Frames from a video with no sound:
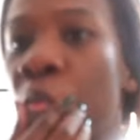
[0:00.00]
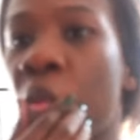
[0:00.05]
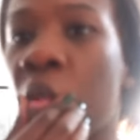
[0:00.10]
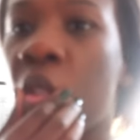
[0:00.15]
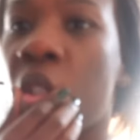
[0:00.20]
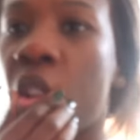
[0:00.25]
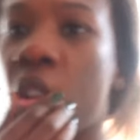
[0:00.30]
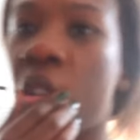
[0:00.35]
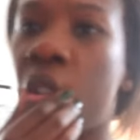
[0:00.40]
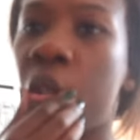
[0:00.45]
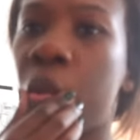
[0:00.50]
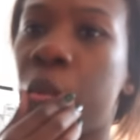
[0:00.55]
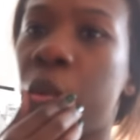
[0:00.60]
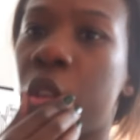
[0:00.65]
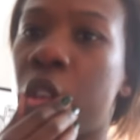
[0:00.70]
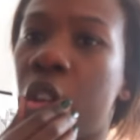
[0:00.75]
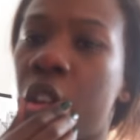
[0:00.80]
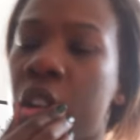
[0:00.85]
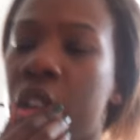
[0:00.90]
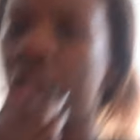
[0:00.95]
Y'all, I'm
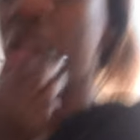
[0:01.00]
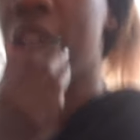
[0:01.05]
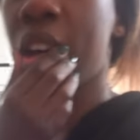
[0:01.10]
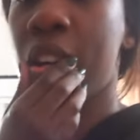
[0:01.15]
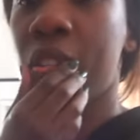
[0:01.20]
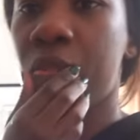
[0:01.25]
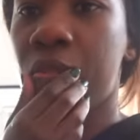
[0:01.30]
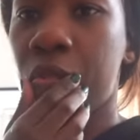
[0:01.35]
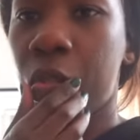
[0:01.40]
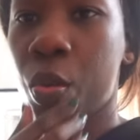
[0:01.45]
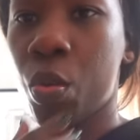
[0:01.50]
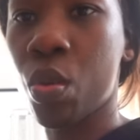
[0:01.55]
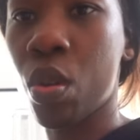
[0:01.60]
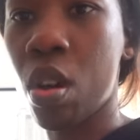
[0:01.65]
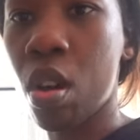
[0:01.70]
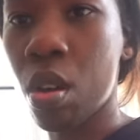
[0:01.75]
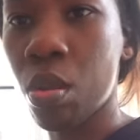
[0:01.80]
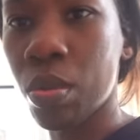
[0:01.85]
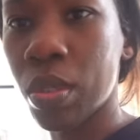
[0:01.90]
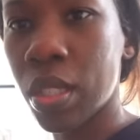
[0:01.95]
sorry. That phone
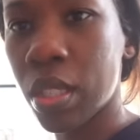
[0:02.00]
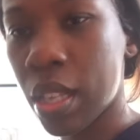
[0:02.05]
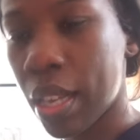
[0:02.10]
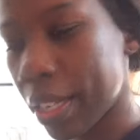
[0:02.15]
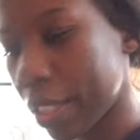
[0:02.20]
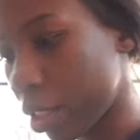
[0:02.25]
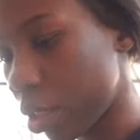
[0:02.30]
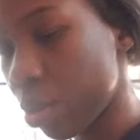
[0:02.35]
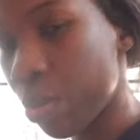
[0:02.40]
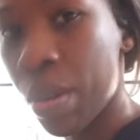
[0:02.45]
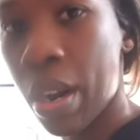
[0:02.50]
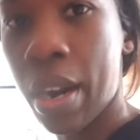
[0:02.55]
call was like two